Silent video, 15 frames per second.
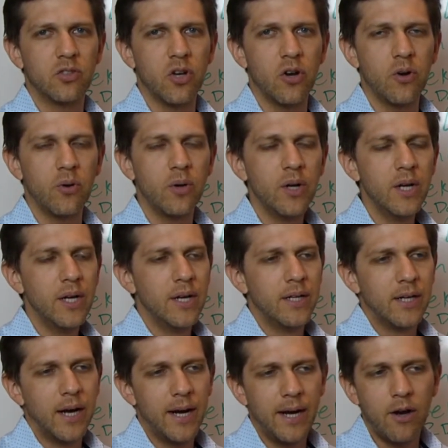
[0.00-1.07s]
So
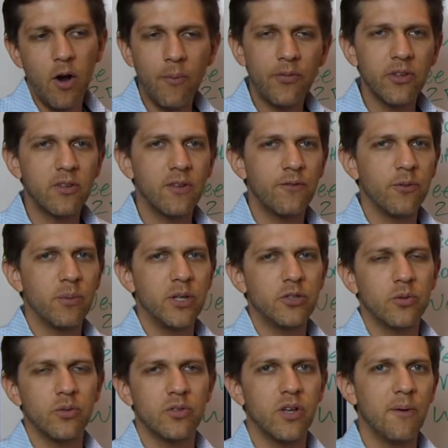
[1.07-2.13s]
hope this
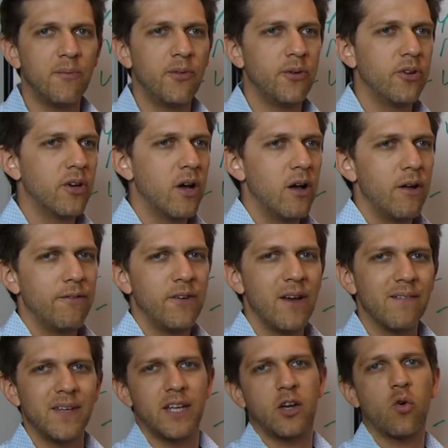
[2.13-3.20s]
information was helpful to you all. If
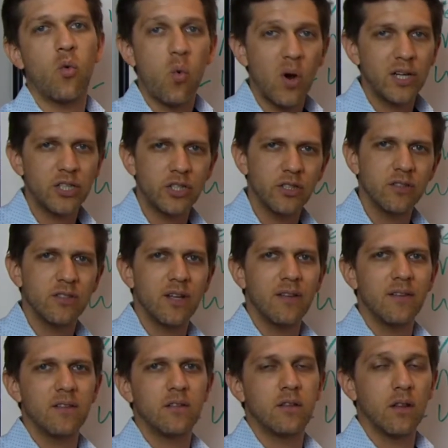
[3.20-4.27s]
you have any questions
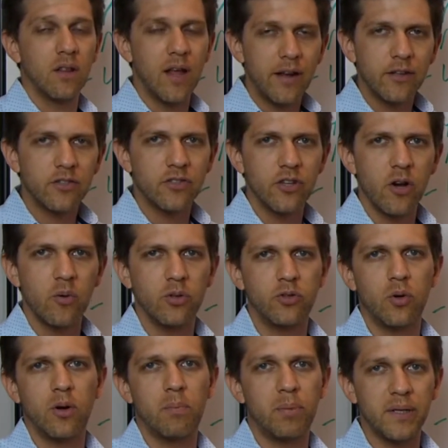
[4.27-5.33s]
on this, let us know. We'll
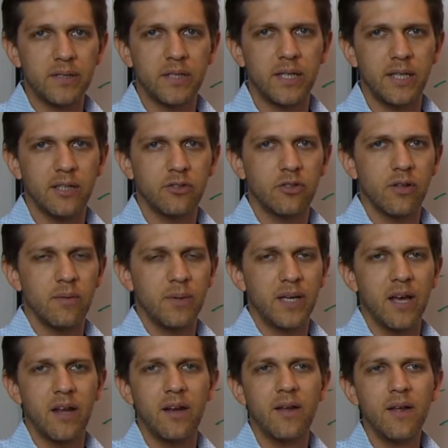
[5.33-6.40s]
do our best to answer them.
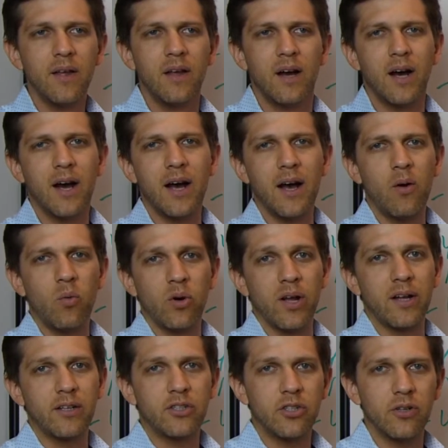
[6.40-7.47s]
Again, we're
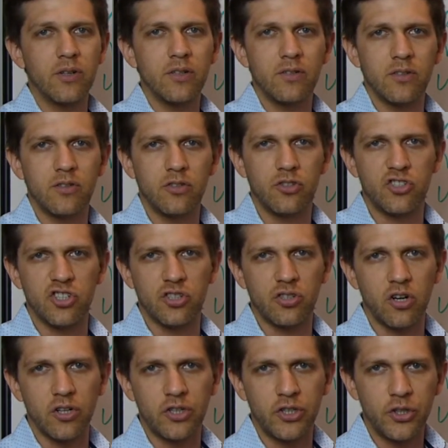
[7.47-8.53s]
not attorneys. This is just
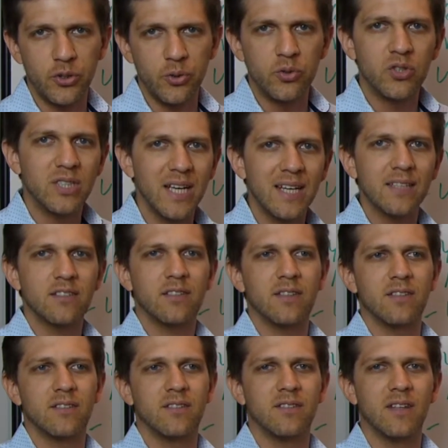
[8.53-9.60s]
our 2 cents.
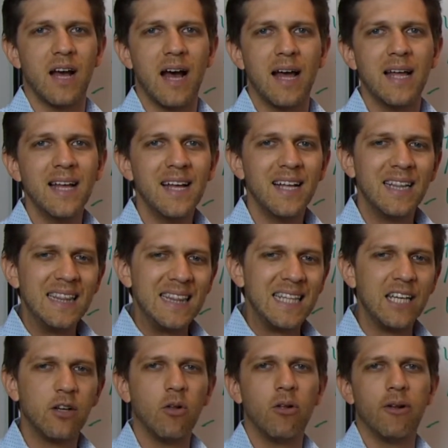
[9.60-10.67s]
This is not
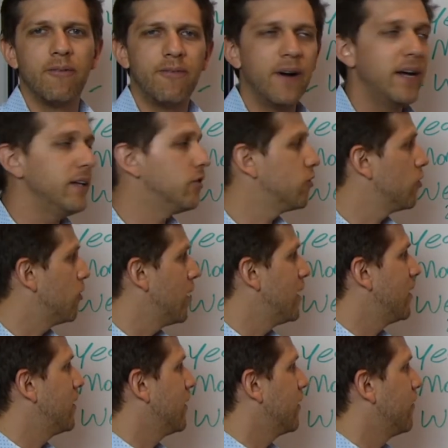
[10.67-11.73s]
legal advice or
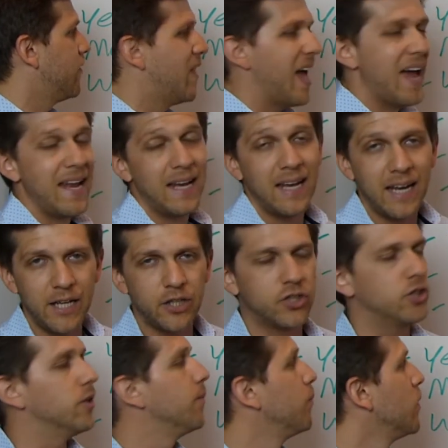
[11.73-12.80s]
anything of that
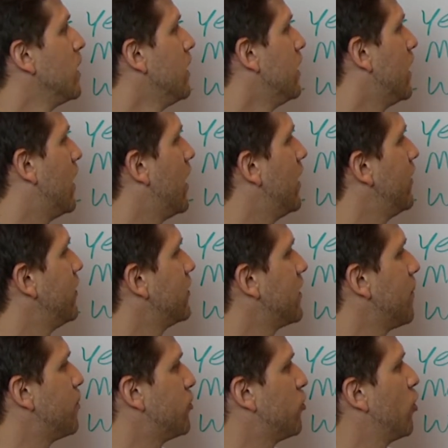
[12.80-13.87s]
nature. This
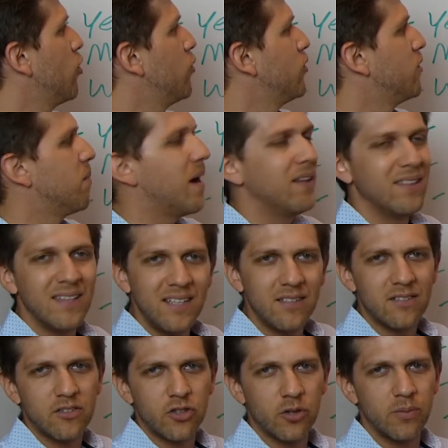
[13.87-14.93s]
episode was about
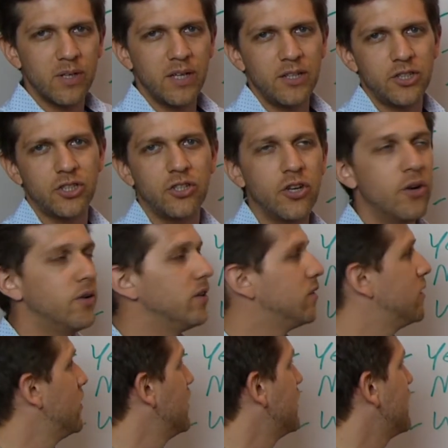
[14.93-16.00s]
lease termination
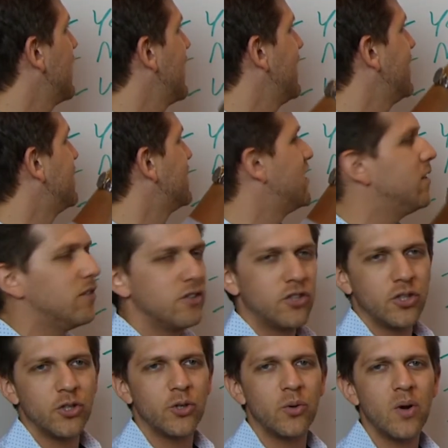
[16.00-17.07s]
notices, and it's season
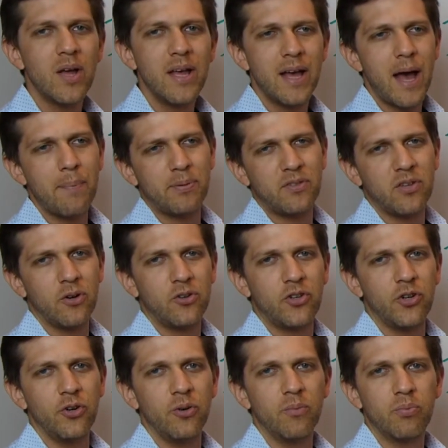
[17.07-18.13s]
2, episode
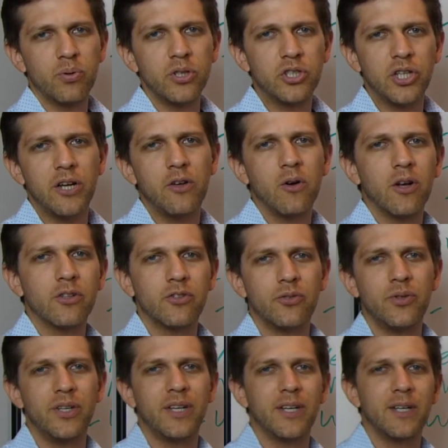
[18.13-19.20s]
2. Appreciate you all
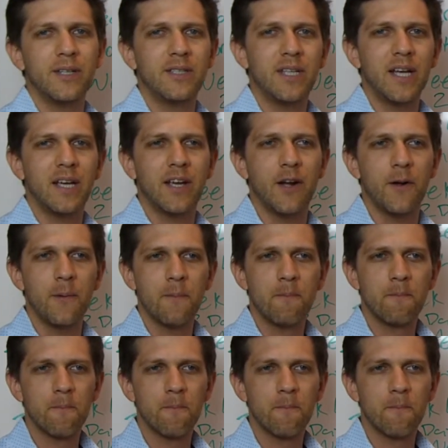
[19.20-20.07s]
tuning in. Take care.